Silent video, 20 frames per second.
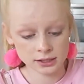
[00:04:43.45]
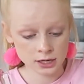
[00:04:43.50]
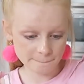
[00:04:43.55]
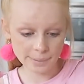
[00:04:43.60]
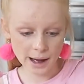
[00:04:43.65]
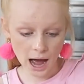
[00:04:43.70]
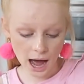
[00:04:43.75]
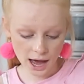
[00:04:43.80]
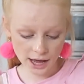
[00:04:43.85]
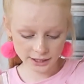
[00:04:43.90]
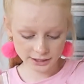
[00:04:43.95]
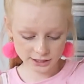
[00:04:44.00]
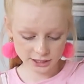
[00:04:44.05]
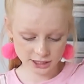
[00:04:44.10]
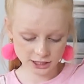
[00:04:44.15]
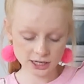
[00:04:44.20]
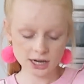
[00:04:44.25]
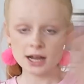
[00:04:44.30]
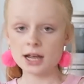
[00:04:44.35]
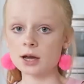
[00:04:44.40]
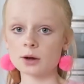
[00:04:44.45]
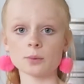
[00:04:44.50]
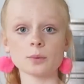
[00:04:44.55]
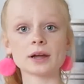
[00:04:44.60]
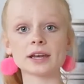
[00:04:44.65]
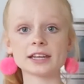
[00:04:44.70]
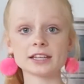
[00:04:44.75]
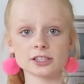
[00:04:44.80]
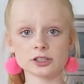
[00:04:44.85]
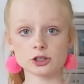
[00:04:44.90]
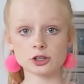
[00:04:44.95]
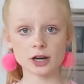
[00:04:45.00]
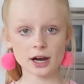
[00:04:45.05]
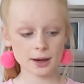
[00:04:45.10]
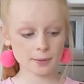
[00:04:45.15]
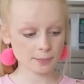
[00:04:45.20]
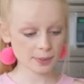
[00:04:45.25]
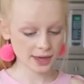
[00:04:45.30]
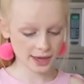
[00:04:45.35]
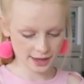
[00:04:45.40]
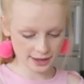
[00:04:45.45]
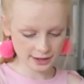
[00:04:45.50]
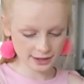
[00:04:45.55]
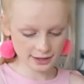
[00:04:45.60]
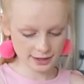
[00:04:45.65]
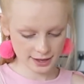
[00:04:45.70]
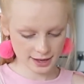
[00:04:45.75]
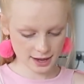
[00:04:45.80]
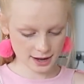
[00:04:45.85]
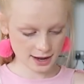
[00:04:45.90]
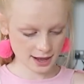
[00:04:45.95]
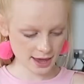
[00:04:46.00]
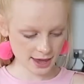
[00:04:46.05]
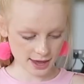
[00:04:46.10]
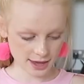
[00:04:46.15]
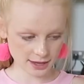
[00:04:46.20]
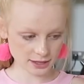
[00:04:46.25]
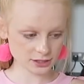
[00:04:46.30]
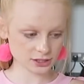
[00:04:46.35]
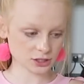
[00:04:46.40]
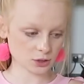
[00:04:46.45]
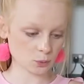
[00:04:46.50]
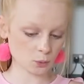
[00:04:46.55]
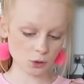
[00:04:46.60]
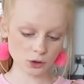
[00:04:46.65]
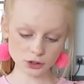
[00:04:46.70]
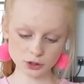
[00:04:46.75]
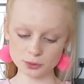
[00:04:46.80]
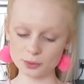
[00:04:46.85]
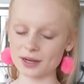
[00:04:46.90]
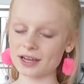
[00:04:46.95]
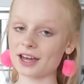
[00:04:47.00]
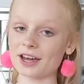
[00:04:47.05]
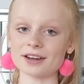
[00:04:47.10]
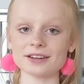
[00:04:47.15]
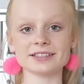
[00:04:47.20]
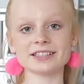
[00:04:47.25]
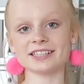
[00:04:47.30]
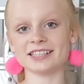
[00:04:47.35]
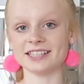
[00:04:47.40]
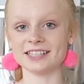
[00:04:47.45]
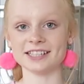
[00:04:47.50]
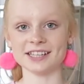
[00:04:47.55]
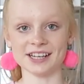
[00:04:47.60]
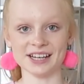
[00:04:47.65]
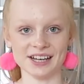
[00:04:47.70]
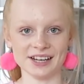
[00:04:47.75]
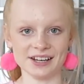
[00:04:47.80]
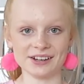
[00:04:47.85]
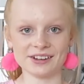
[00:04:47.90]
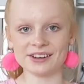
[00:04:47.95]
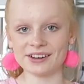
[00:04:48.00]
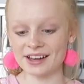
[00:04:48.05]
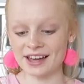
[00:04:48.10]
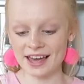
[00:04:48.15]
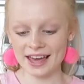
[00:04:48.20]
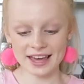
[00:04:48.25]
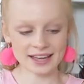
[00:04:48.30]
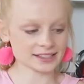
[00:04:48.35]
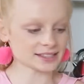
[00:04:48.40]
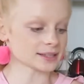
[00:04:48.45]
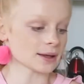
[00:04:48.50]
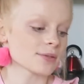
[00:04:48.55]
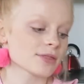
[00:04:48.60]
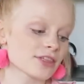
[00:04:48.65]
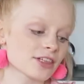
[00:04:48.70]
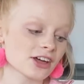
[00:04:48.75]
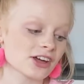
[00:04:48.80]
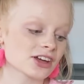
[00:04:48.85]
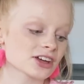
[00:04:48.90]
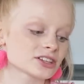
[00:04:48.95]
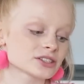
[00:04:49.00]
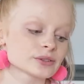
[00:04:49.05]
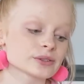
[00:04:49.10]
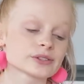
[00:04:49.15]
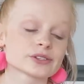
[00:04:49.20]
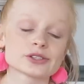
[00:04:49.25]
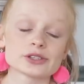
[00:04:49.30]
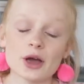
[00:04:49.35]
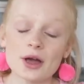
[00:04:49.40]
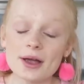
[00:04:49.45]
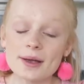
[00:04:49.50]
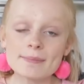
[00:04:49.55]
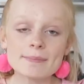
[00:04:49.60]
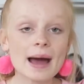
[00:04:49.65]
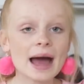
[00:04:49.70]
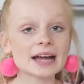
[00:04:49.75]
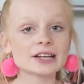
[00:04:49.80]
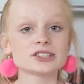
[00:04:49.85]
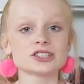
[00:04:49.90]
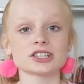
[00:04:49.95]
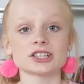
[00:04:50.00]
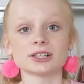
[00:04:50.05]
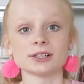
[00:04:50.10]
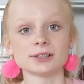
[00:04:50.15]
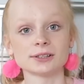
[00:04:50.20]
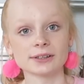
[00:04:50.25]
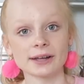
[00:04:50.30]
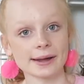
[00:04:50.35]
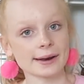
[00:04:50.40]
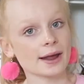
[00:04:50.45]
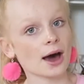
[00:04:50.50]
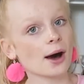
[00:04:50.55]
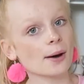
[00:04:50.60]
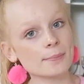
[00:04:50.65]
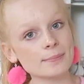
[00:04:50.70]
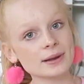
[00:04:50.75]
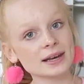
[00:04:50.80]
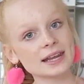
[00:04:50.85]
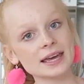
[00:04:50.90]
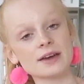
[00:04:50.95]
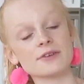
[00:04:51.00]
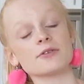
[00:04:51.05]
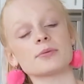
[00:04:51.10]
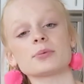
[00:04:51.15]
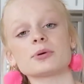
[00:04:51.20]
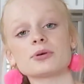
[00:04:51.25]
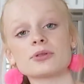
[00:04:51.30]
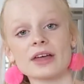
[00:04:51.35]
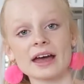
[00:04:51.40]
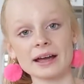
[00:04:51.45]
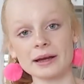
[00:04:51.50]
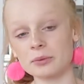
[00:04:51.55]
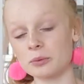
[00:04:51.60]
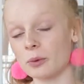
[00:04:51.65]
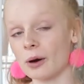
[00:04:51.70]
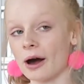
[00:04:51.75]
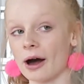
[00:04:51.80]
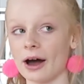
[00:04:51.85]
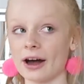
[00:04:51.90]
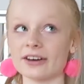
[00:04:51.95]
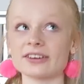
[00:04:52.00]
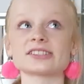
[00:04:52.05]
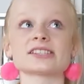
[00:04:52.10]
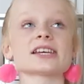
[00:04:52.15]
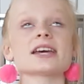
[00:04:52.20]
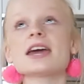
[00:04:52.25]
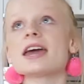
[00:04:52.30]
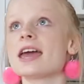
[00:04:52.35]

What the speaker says: But we need to create pink in here. So what we're going to do is something so magical and unbelievable that it works.